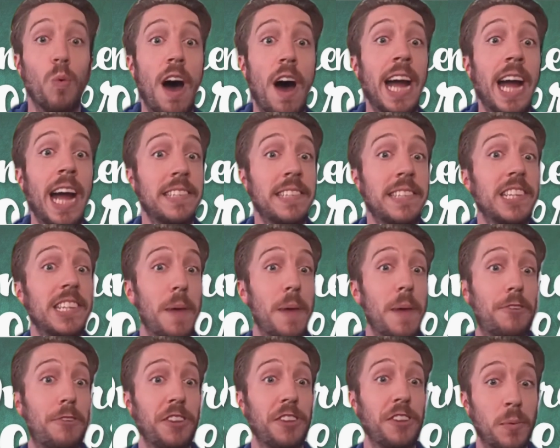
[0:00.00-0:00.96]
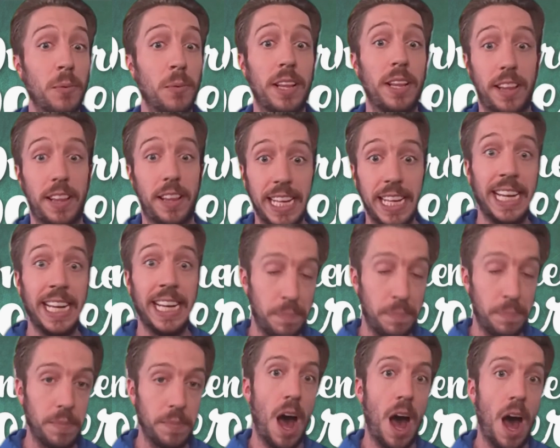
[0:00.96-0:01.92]
rise, especially with
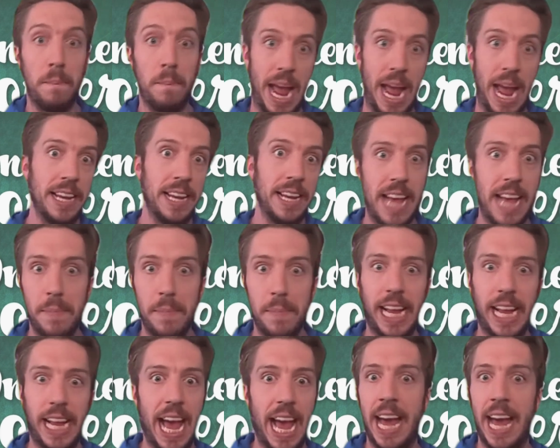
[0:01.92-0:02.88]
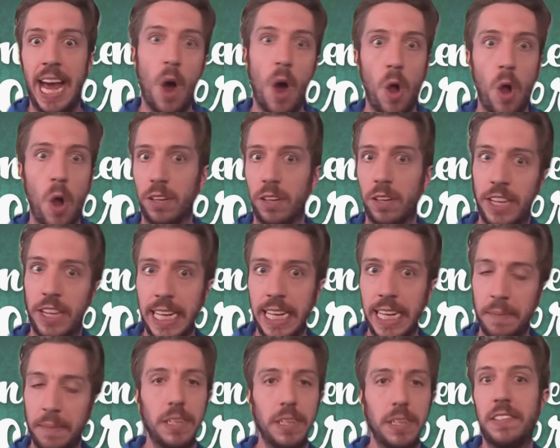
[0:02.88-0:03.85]
the pandemic and all of
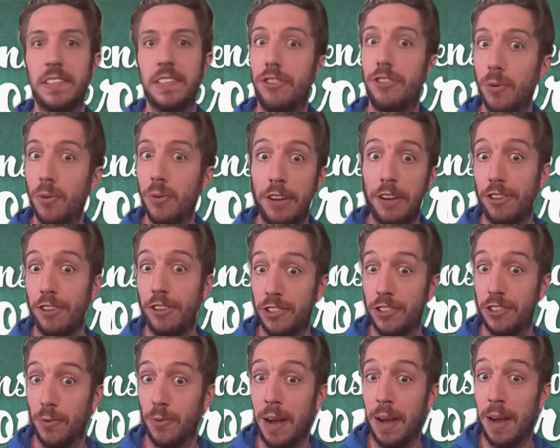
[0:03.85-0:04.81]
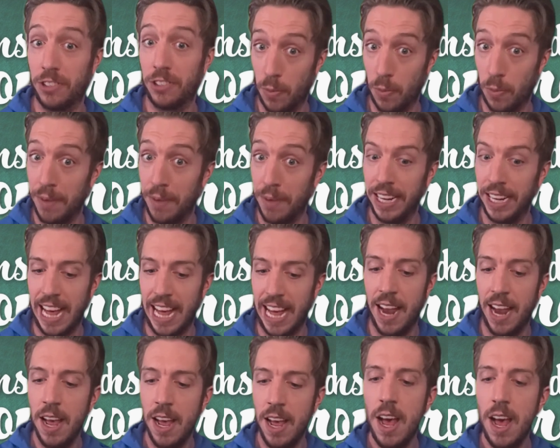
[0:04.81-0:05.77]
the situations surrounding
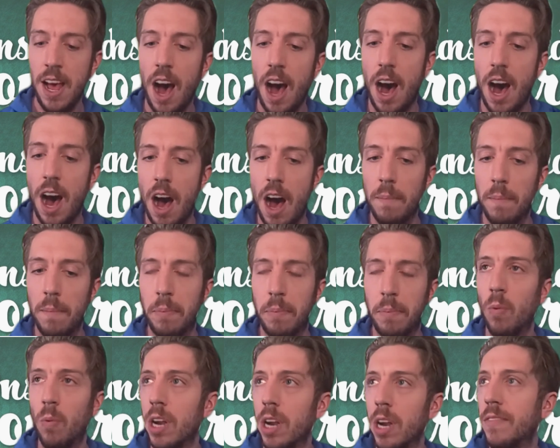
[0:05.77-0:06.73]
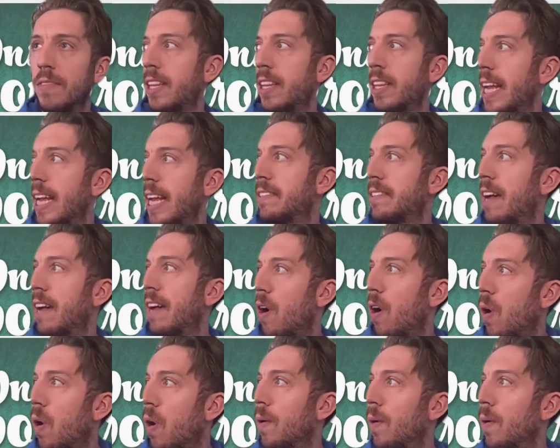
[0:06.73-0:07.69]
that. But one of the things I've
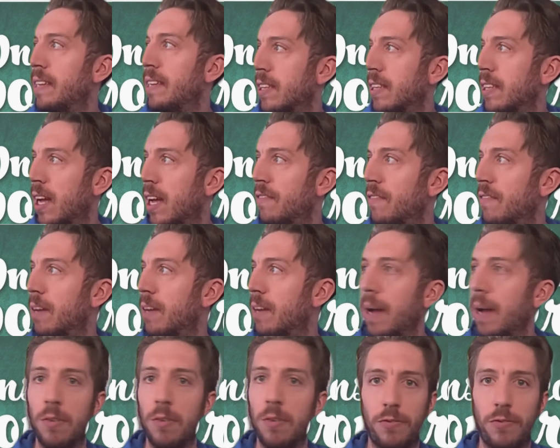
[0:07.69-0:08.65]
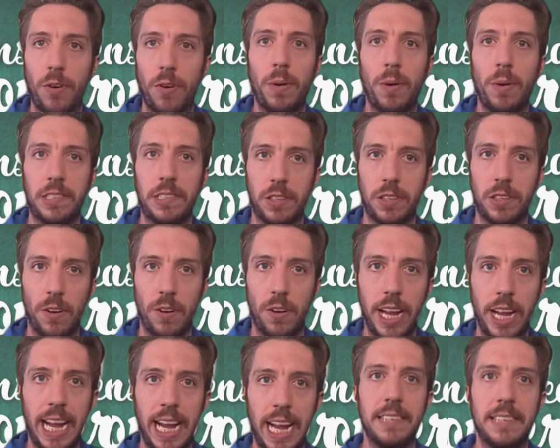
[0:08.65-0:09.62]
always loved about Focus
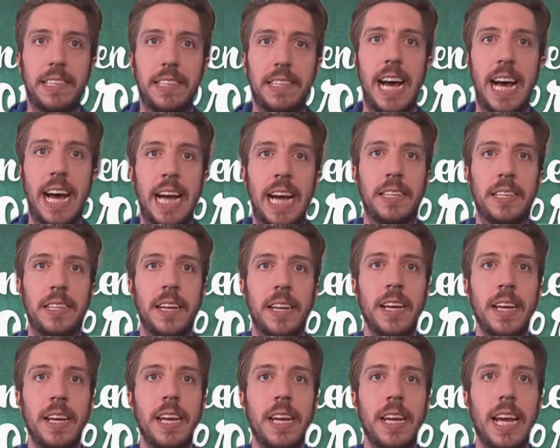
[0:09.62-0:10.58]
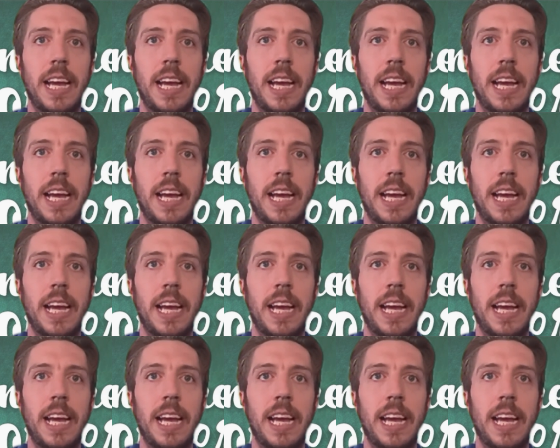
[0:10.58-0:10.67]
Learning is that